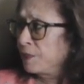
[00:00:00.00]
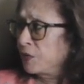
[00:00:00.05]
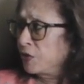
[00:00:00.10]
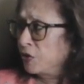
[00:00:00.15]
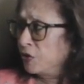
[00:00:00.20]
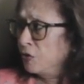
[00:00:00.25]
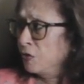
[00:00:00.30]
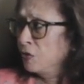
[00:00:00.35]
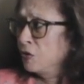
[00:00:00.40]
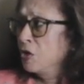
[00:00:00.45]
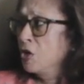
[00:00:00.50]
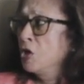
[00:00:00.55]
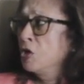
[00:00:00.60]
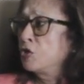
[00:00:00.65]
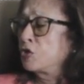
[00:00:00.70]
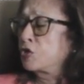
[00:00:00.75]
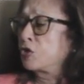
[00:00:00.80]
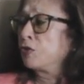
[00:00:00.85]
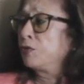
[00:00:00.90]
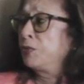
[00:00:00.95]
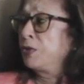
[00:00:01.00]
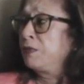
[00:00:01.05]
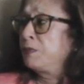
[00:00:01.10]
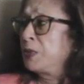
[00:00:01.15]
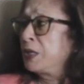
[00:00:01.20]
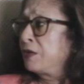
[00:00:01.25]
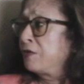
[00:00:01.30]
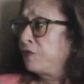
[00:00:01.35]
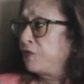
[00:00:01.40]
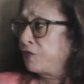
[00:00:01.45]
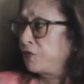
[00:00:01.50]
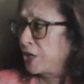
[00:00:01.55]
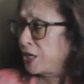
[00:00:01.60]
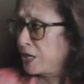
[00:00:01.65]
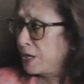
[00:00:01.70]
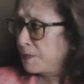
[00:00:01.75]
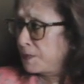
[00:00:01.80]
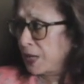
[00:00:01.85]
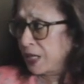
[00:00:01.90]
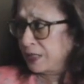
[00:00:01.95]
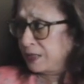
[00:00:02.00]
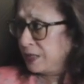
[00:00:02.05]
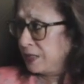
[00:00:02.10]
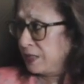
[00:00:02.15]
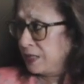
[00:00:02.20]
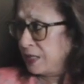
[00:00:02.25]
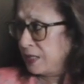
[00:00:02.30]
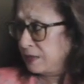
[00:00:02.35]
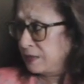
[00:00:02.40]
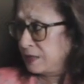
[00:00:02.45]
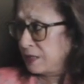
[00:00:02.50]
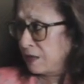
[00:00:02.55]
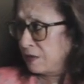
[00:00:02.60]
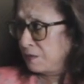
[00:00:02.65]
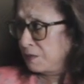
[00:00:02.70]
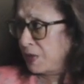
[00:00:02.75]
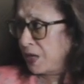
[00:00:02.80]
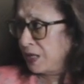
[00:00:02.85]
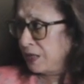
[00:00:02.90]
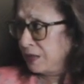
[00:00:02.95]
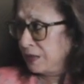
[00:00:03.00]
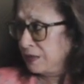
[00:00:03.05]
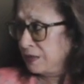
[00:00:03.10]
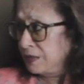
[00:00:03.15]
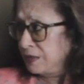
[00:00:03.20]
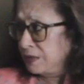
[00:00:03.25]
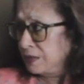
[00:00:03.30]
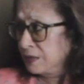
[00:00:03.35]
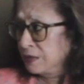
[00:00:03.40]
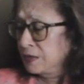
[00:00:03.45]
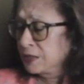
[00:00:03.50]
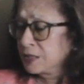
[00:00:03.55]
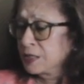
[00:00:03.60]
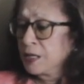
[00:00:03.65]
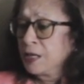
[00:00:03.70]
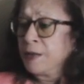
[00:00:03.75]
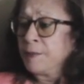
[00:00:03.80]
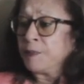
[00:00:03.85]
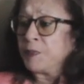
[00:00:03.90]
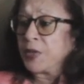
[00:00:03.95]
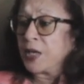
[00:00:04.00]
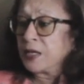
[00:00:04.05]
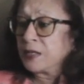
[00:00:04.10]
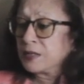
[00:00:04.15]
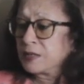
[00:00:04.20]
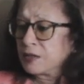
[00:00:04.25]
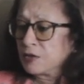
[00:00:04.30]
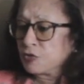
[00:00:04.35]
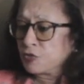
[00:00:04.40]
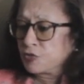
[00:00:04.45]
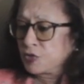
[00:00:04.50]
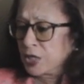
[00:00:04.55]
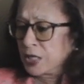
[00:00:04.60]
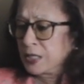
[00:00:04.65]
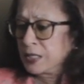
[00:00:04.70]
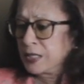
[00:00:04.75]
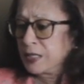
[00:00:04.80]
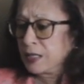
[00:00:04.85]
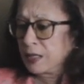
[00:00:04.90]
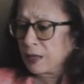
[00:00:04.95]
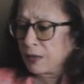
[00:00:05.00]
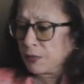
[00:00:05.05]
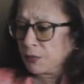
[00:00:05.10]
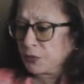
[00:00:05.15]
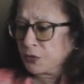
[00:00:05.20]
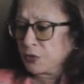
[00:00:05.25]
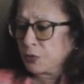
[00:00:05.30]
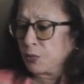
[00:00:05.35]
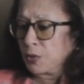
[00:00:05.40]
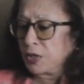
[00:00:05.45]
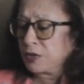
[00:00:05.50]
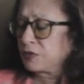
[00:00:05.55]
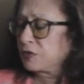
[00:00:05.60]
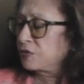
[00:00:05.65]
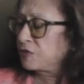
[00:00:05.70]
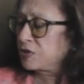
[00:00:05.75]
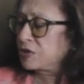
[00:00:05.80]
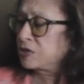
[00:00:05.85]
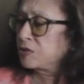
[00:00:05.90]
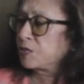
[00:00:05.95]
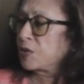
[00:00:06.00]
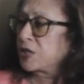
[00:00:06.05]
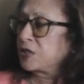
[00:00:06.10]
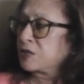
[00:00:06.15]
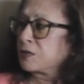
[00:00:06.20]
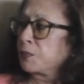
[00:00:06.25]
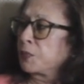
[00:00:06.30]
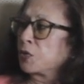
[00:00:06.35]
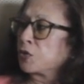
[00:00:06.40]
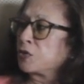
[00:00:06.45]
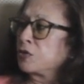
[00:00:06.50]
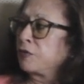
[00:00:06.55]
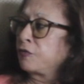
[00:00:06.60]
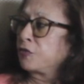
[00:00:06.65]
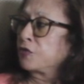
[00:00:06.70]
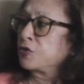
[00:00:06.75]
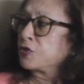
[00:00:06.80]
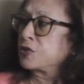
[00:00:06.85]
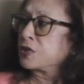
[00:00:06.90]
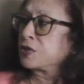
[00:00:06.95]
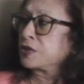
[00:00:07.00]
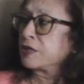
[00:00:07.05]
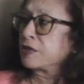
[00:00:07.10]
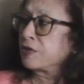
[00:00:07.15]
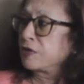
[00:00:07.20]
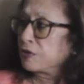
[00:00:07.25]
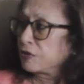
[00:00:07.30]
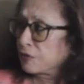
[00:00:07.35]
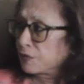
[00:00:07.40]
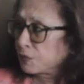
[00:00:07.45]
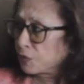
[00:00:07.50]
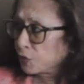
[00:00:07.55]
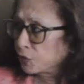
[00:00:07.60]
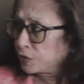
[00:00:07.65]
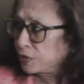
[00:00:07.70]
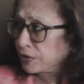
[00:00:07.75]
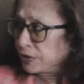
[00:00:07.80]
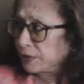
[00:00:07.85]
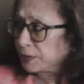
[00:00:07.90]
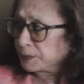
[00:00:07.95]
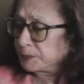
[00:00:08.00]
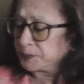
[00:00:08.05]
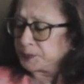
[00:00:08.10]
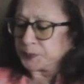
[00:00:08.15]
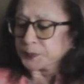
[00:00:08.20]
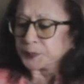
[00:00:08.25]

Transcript: Yeah. So we've been very badly let down by our leaders, and really one of the reasons why I supported, for instance, Narendra Modi,